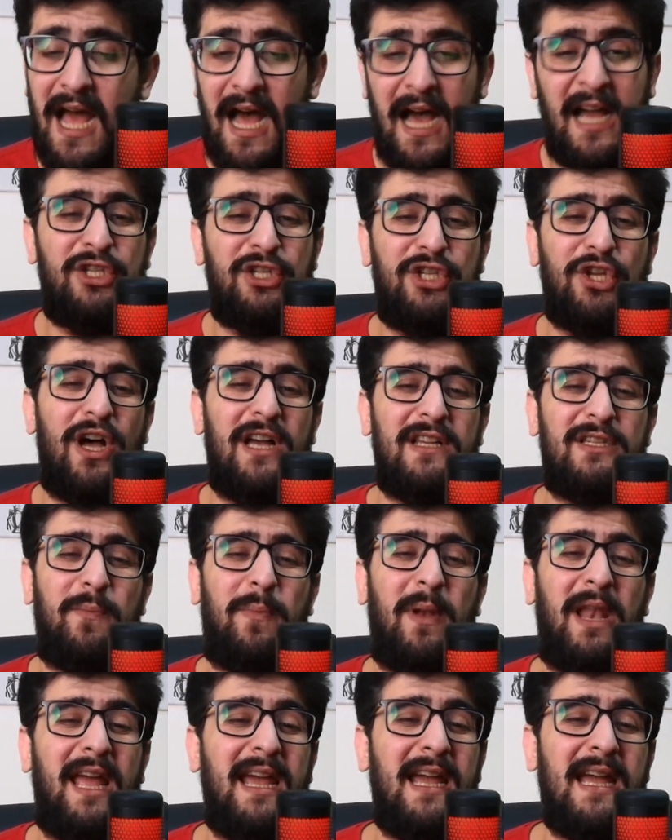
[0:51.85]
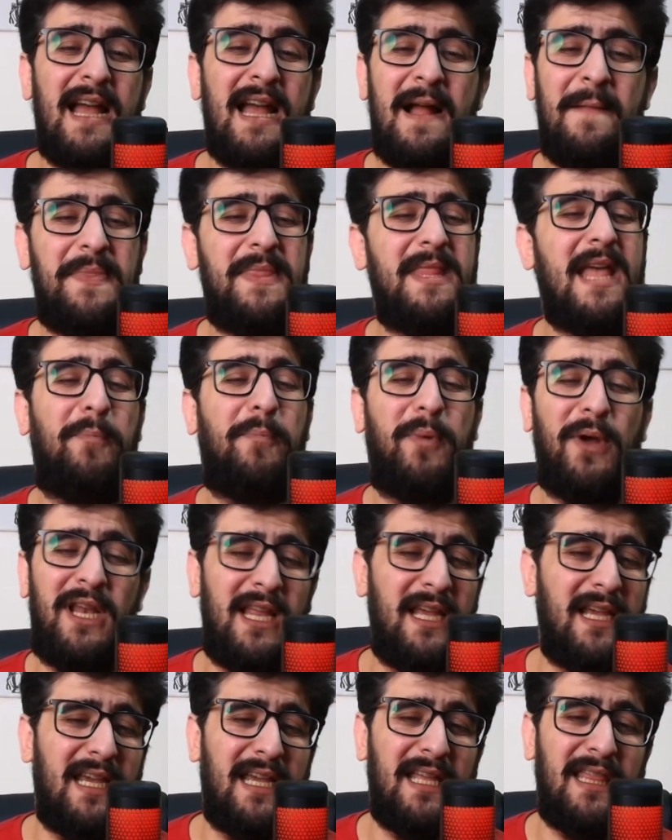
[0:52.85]
I saw us play
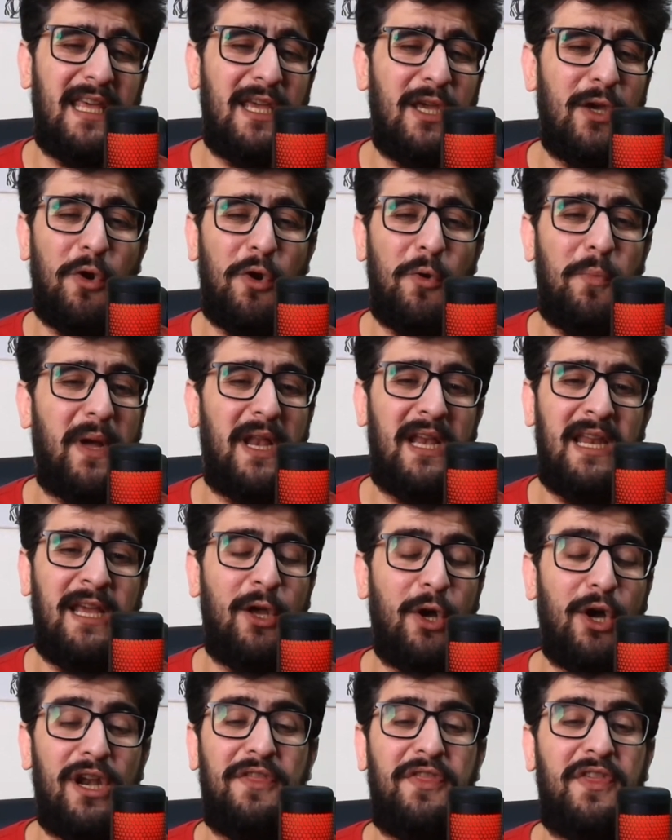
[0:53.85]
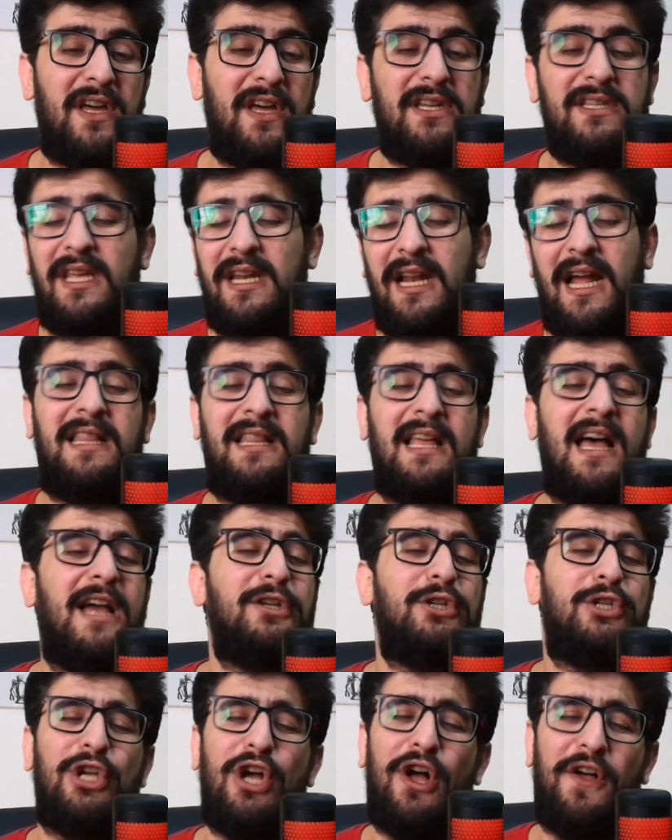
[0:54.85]
Napoli in the Europa League on a Thursday night. I
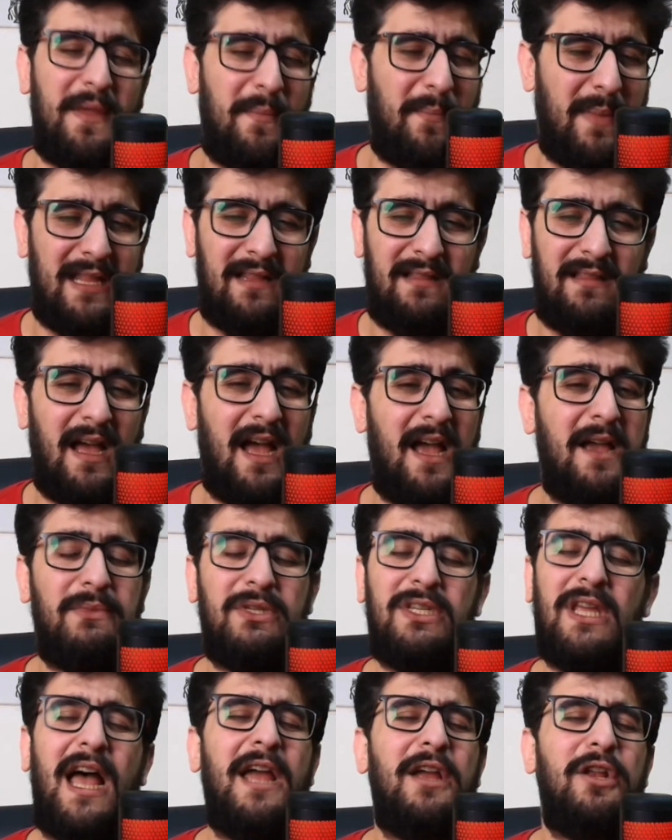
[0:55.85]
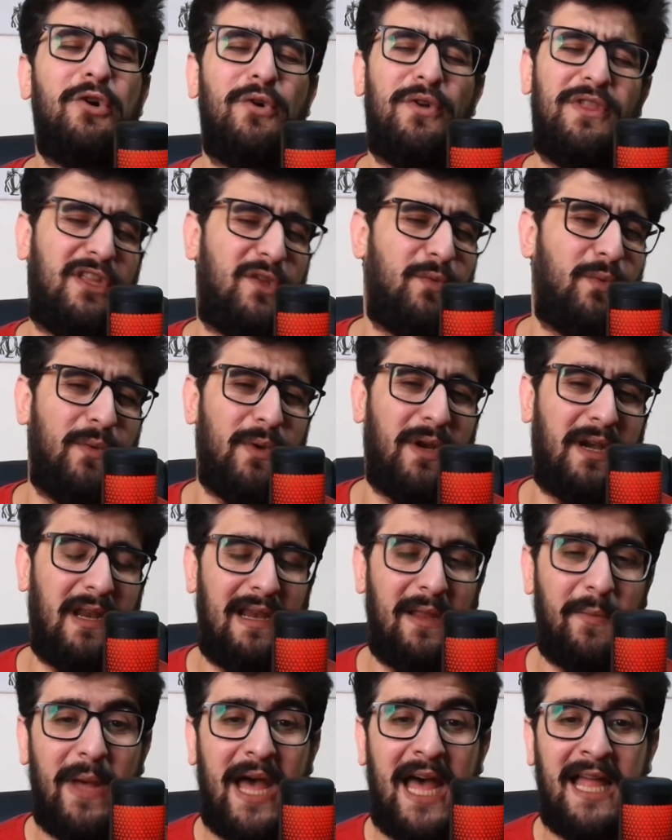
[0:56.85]
saw the bad times. I know that we were
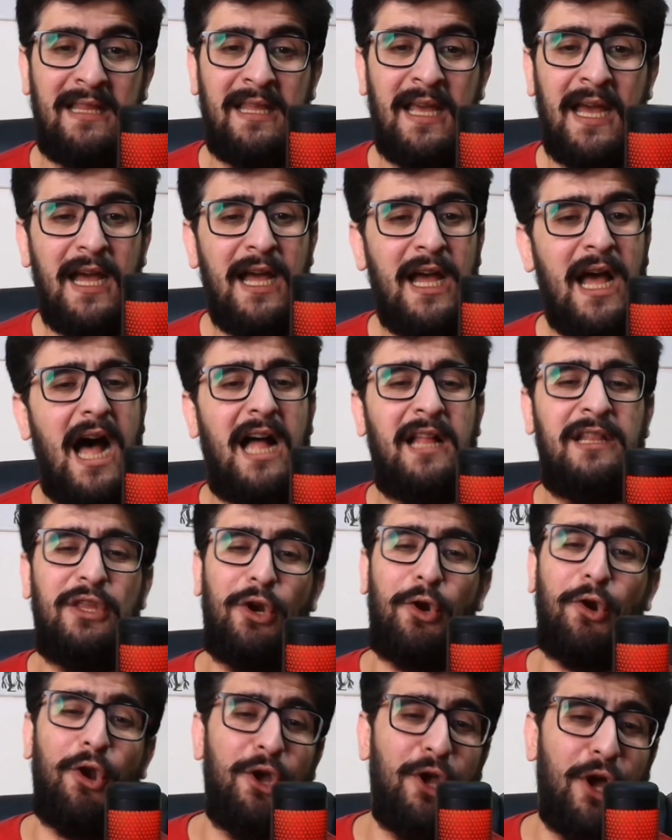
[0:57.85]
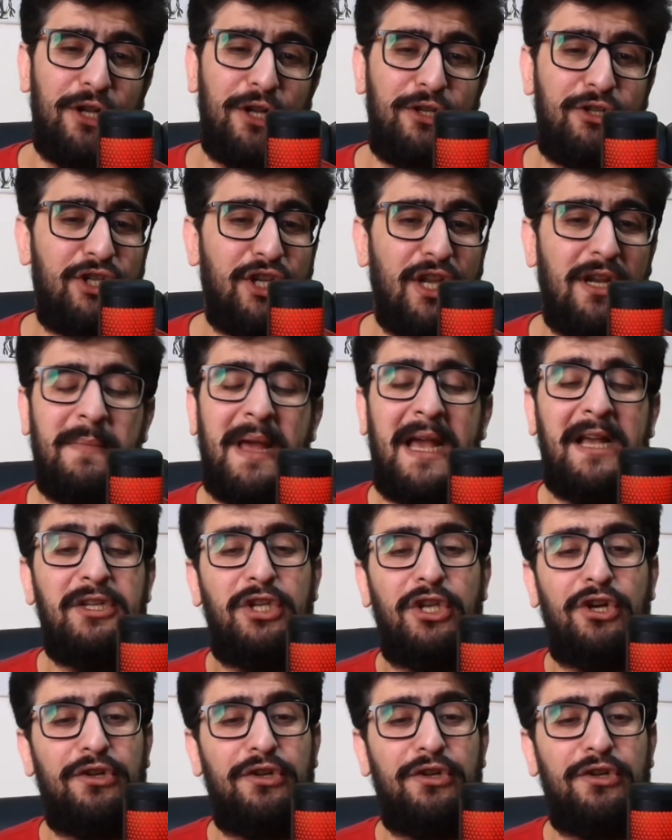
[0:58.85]
really bad. Under Roy Hodgson, Maxi